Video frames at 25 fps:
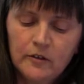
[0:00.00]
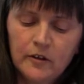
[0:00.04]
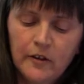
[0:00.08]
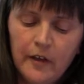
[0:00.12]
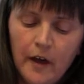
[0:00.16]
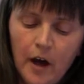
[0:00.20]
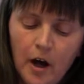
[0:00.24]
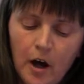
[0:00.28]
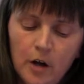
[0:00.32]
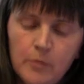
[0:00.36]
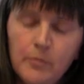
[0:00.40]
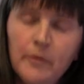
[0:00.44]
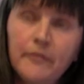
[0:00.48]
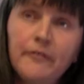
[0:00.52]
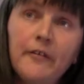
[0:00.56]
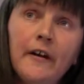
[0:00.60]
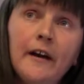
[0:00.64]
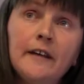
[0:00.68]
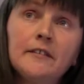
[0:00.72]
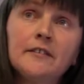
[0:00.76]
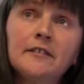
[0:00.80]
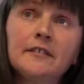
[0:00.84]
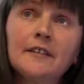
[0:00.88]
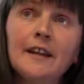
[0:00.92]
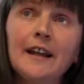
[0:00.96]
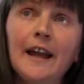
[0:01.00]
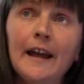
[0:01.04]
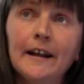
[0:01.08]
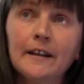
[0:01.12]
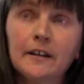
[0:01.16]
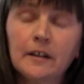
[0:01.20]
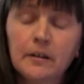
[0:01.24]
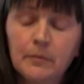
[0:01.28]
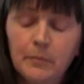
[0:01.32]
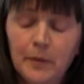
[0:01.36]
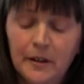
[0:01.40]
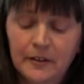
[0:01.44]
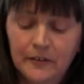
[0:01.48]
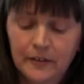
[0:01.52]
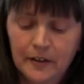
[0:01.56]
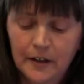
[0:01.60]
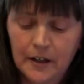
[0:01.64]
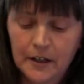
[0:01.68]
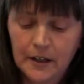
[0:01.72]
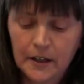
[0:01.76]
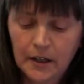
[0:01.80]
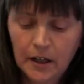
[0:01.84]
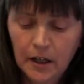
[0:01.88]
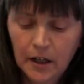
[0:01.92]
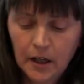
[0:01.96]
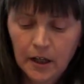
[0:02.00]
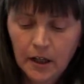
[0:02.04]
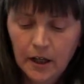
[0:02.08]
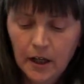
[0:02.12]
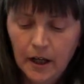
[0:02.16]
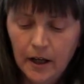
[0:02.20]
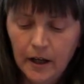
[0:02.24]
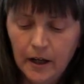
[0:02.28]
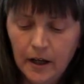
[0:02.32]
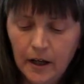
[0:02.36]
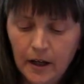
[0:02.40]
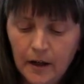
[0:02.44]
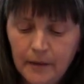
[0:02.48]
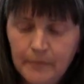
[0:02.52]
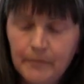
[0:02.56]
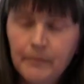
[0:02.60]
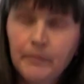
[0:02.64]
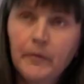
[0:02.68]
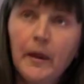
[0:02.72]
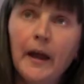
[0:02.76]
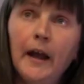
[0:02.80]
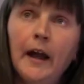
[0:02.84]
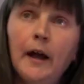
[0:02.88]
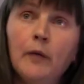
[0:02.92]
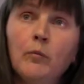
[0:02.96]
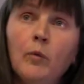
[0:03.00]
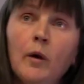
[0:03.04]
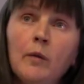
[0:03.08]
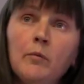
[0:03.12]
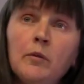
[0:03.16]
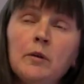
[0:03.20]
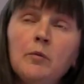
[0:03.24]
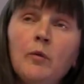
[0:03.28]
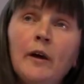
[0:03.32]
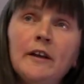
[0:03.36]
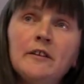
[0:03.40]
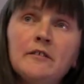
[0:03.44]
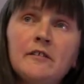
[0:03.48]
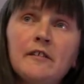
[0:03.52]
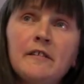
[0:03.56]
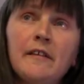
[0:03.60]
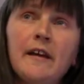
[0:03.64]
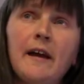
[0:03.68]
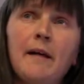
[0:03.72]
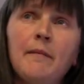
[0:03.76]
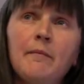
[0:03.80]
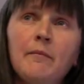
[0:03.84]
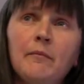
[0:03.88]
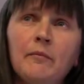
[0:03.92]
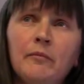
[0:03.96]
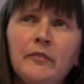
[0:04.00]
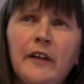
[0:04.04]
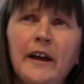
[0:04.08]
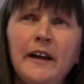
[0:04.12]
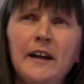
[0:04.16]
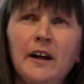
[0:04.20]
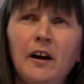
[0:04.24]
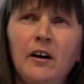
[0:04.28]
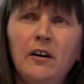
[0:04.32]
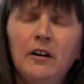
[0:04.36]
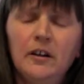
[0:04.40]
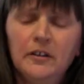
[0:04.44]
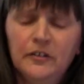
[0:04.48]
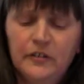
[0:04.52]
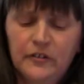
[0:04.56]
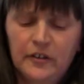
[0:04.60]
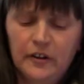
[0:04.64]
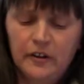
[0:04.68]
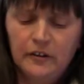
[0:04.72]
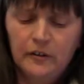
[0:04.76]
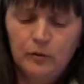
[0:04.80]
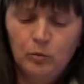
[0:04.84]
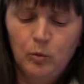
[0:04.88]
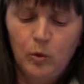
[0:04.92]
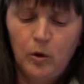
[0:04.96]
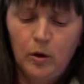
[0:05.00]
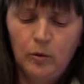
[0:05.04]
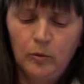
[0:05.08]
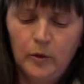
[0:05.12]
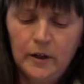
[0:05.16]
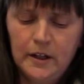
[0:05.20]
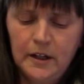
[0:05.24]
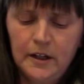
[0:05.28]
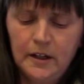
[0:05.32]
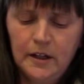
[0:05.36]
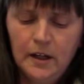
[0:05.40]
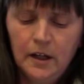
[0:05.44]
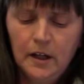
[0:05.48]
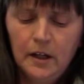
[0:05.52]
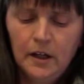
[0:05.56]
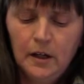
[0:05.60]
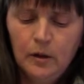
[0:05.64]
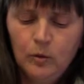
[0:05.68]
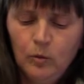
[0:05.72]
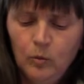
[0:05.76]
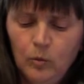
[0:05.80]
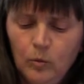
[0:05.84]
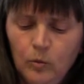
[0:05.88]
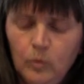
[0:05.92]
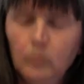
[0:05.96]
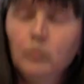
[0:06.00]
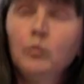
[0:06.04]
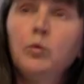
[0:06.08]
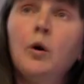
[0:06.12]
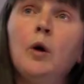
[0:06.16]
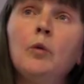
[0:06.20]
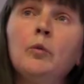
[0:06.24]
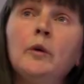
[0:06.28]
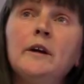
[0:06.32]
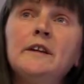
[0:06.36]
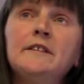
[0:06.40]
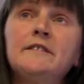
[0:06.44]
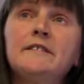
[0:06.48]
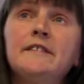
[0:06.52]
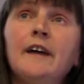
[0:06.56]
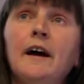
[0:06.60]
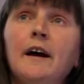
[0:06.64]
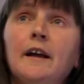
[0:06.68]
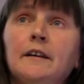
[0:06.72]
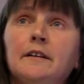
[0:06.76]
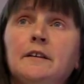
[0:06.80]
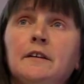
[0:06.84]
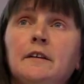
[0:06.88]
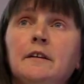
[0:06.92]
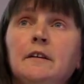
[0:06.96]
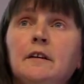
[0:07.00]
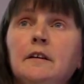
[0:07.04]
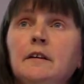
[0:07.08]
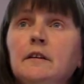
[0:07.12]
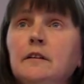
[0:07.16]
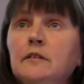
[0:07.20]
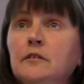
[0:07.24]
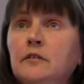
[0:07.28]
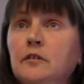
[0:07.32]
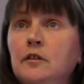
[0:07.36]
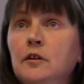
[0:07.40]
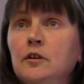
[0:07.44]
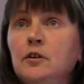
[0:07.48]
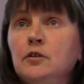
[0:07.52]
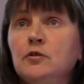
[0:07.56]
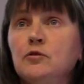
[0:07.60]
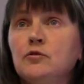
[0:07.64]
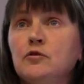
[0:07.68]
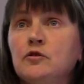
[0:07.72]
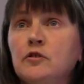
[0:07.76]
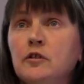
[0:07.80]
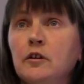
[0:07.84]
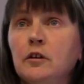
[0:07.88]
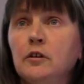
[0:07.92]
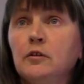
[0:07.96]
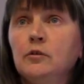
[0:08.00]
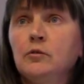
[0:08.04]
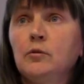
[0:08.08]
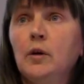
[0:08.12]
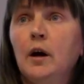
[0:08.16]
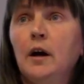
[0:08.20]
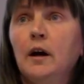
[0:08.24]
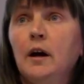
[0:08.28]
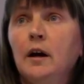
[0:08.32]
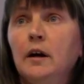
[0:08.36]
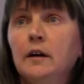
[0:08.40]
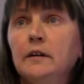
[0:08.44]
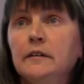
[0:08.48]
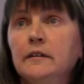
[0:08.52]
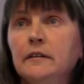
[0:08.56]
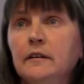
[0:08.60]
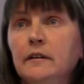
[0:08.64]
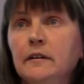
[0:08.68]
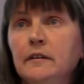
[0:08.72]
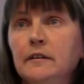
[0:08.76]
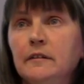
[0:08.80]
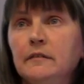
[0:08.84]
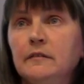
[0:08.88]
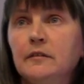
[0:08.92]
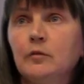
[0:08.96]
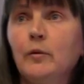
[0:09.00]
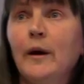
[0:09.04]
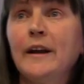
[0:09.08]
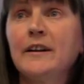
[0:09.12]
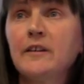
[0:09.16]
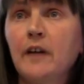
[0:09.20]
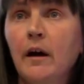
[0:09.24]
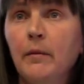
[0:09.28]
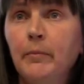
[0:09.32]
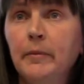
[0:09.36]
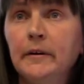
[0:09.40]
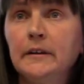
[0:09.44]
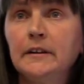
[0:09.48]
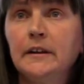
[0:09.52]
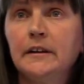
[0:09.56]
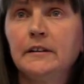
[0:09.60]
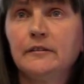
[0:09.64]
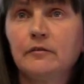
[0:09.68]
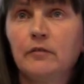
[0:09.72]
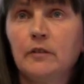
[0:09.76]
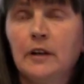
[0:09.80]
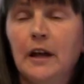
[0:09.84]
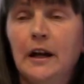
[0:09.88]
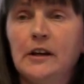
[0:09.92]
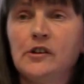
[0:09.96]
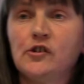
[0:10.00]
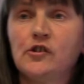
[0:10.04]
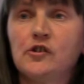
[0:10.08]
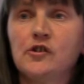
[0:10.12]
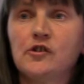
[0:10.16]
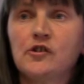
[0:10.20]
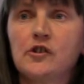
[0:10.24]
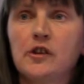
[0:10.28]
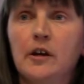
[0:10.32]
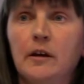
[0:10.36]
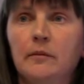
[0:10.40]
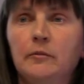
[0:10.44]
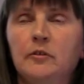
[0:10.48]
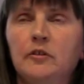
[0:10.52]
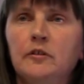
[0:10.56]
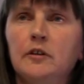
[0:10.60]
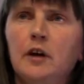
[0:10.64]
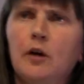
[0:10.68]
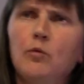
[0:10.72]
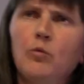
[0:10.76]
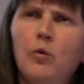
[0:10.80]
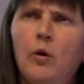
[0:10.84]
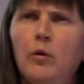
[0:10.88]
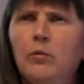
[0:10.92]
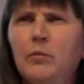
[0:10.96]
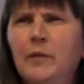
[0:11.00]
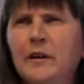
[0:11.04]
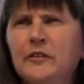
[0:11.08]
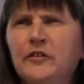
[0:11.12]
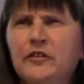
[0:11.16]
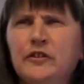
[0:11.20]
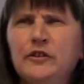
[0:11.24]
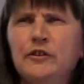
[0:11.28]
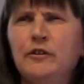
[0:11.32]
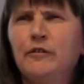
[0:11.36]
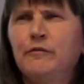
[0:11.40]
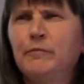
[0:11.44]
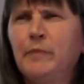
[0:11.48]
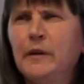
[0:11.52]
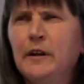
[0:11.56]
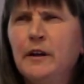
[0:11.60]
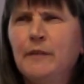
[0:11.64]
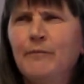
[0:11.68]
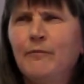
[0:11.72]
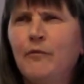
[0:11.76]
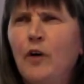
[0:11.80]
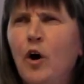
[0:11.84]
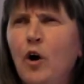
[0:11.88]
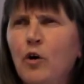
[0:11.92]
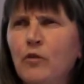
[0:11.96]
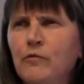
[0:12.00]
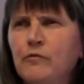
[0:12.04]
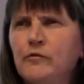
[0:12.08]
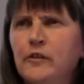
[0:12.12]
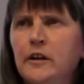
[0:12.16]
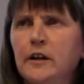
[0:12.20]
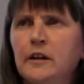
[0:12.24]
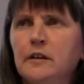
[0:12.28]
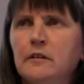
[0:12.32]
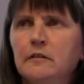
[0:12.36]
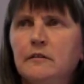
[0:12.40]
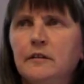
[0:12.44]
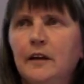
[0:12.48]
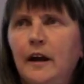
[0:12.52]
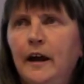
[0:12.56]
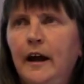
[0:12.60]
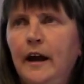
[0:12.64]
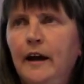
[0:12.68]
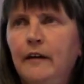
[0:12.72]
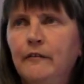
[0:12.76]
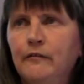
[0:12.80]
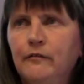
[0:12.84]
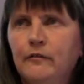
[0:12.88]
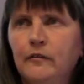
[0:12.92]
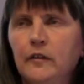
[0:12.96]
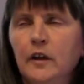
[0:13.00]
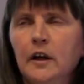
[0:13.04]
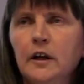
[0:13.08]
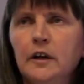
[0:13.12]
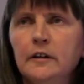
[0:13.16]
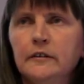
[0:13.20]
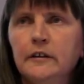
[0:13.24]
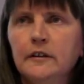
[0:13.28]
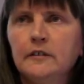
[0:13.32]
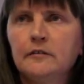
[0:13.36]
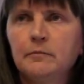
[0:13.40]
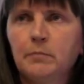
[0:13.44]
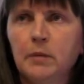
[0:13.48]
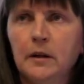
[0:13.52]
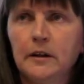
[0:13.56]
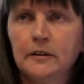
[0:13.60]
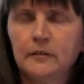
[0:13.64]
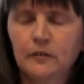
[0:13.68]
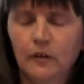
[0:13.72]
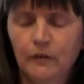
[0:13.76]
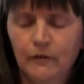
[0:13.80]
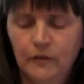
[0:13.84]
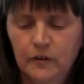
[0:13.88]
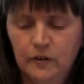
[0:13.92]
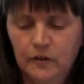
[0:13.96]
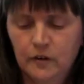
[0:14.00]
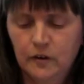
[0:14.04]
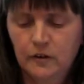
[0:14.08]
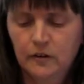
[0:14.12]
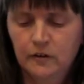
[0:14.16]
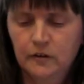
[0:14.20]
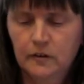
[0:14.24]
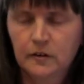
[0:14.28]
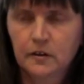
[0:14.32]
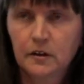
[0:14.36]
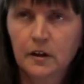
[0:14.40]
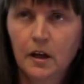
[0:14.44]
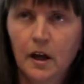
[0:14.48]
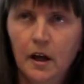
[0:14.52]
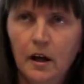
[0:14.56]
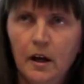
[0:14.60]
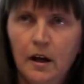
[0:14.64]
to the Home Affairs Select Committee. And when we went to them, they asked us what we'd done to end up in these relationships. You know, what must you have been involved in to have these police officers